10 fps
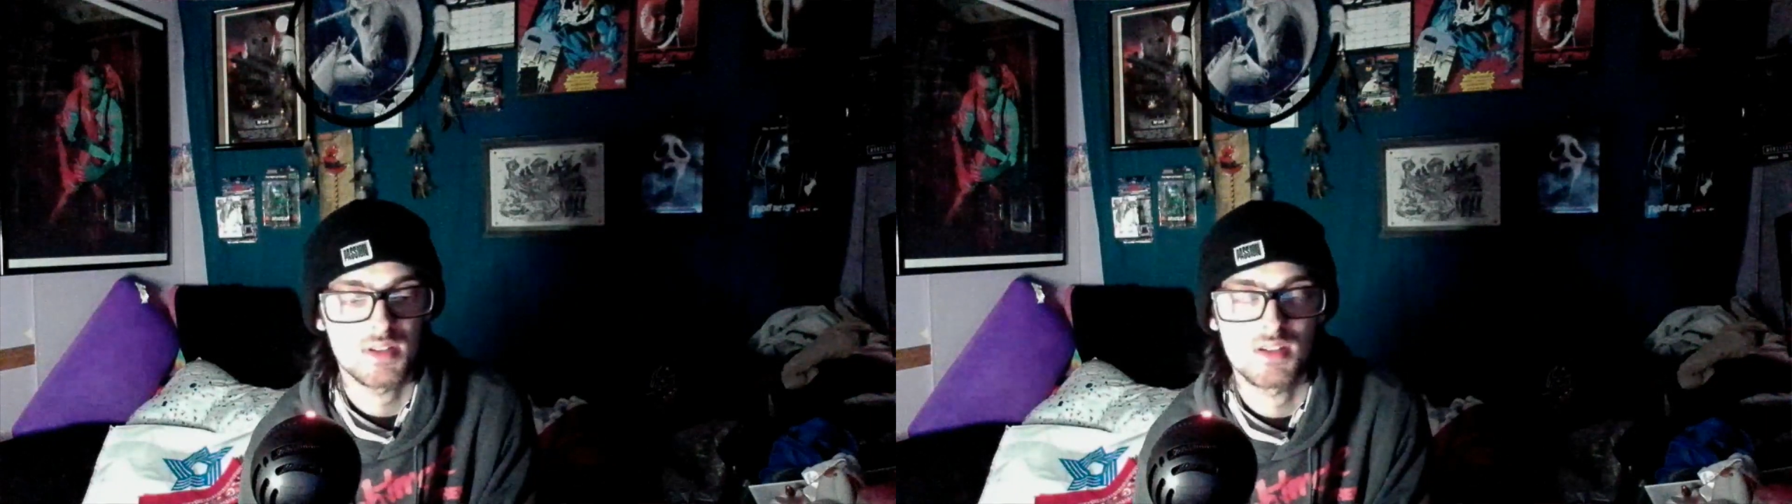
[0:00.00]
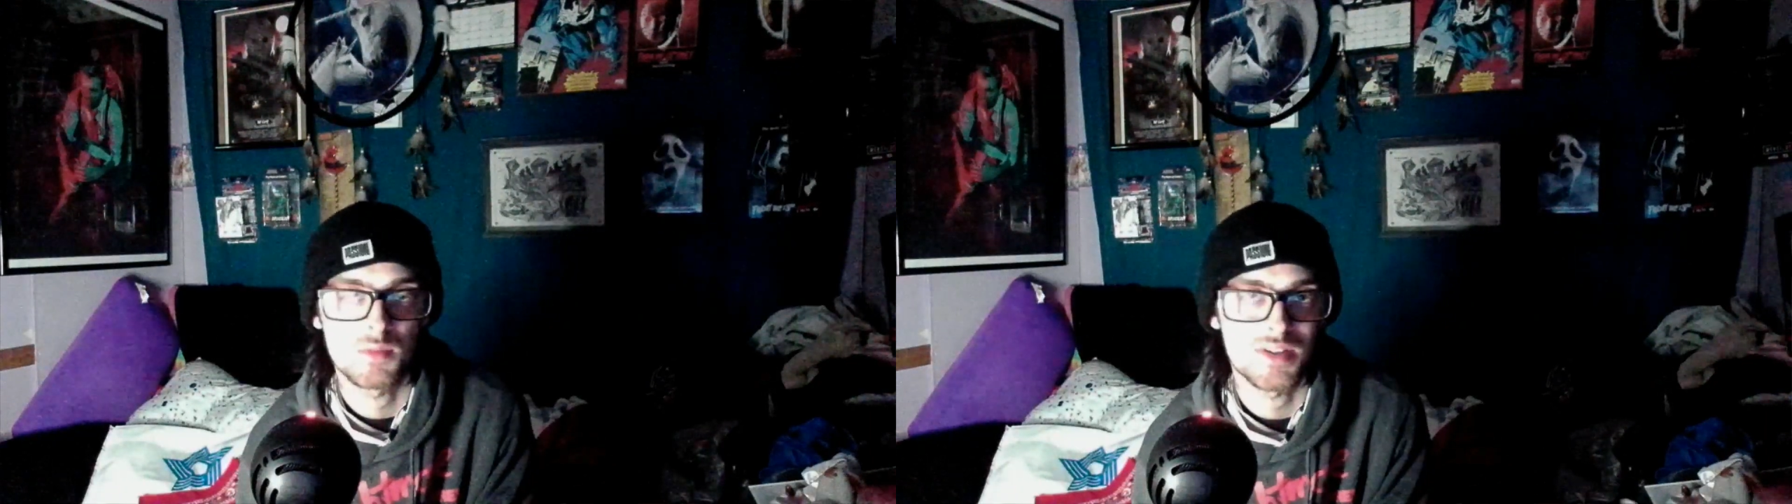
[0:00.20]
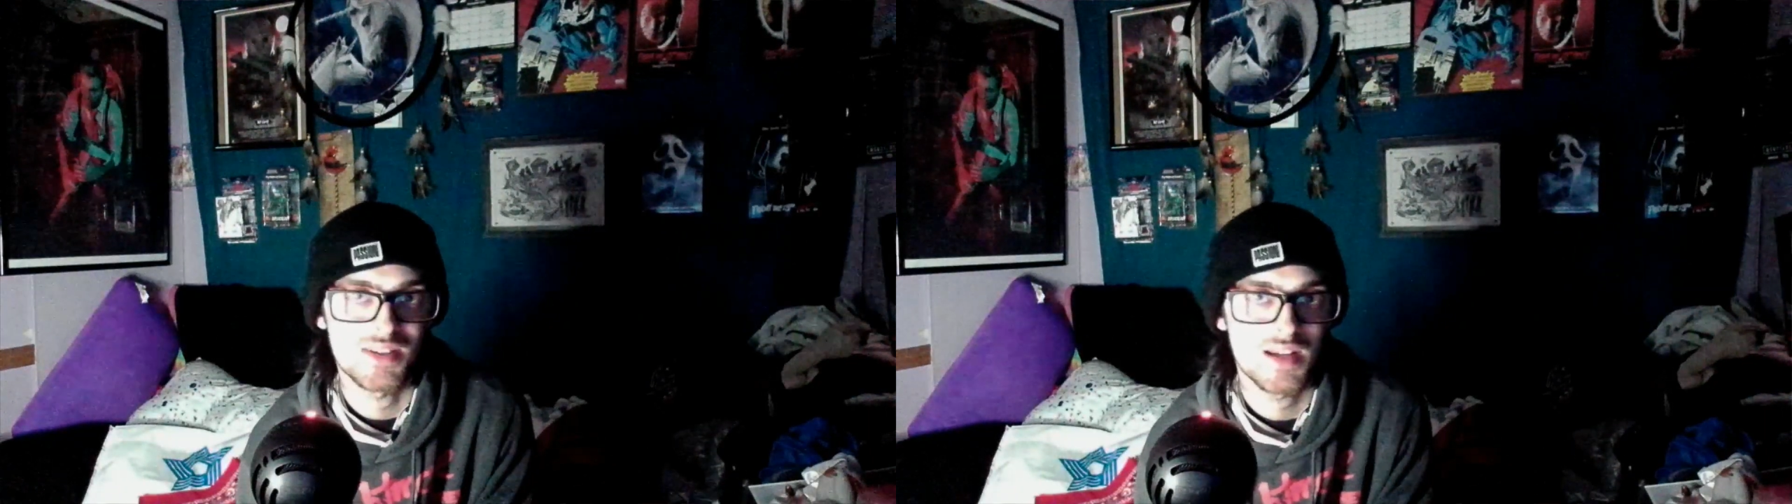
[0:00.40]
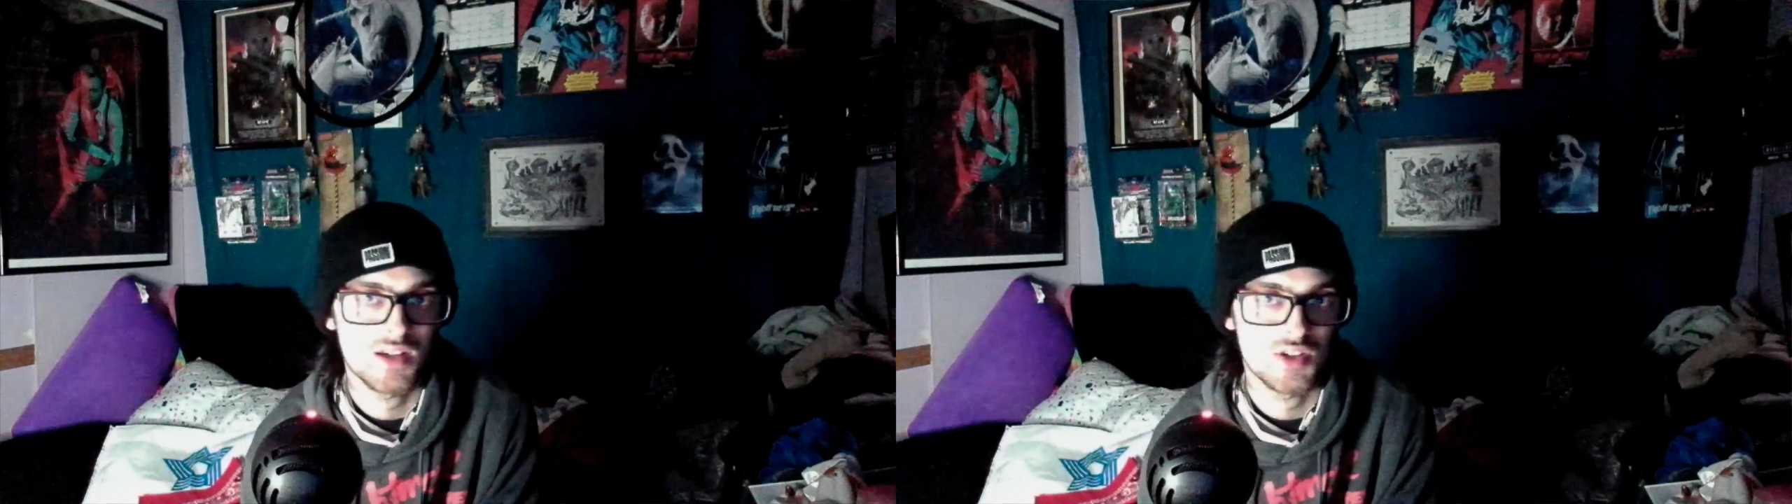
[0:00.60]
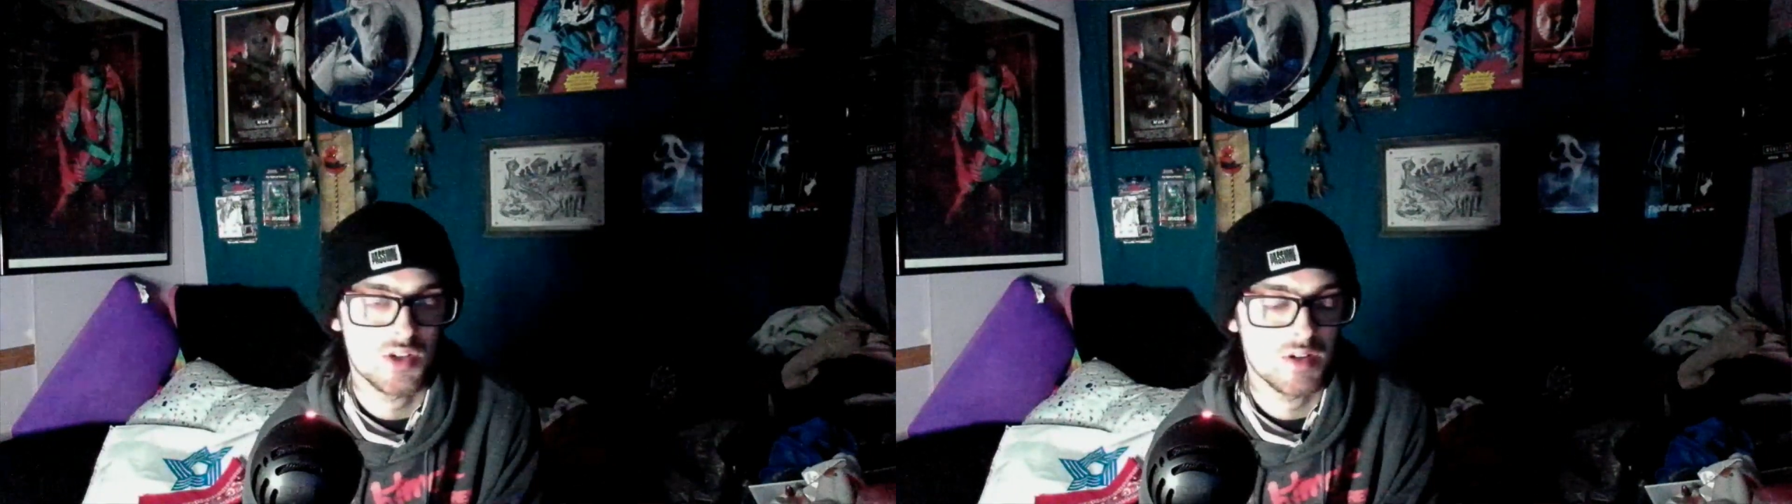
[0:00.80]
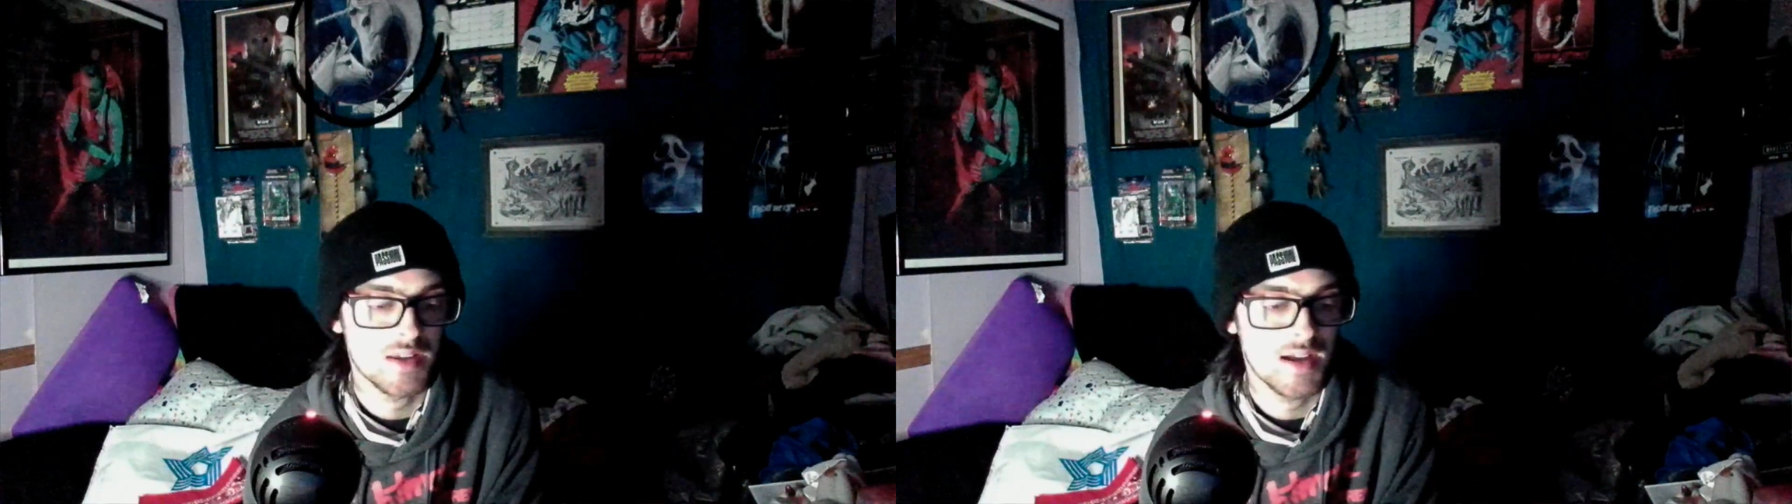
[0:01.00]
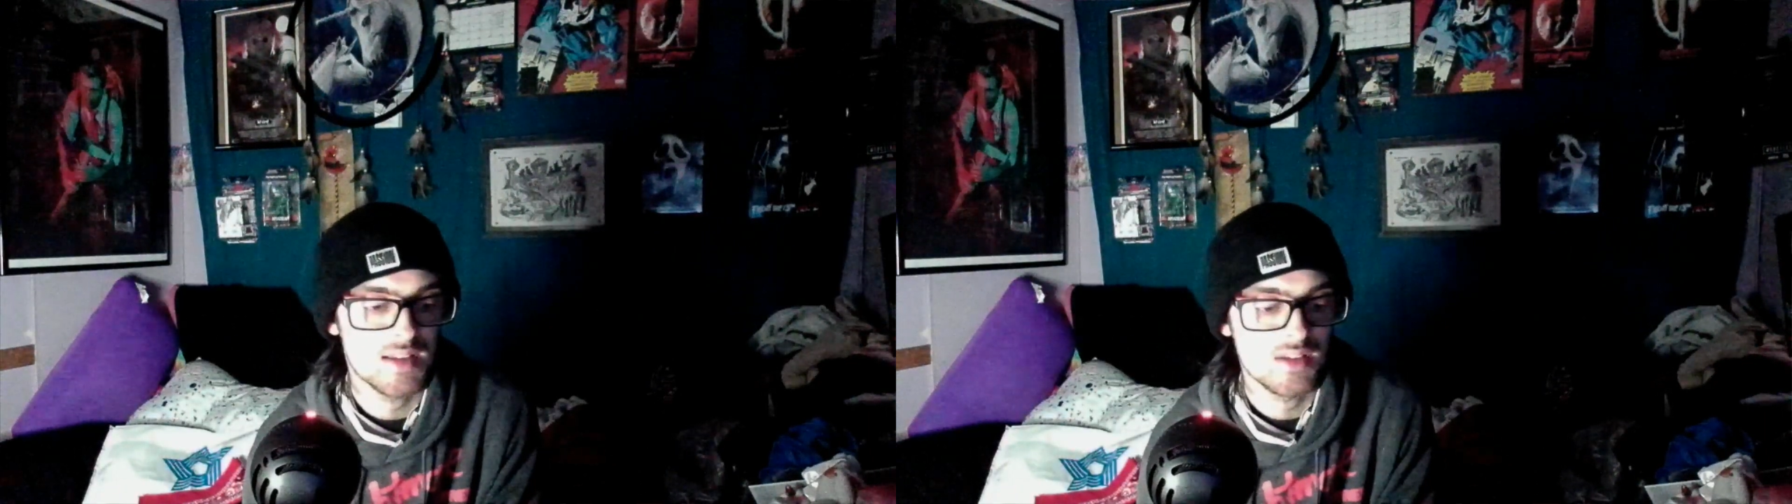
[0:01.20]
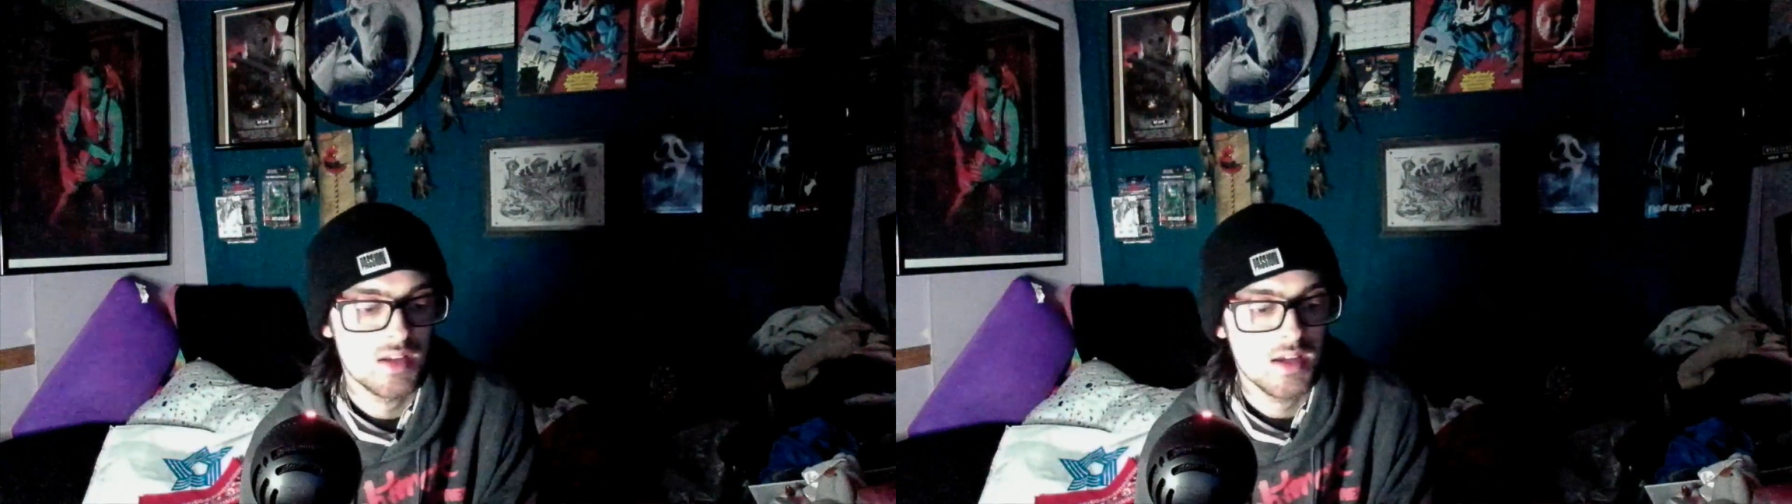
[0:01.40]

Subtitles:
because I'm excited to show you guys,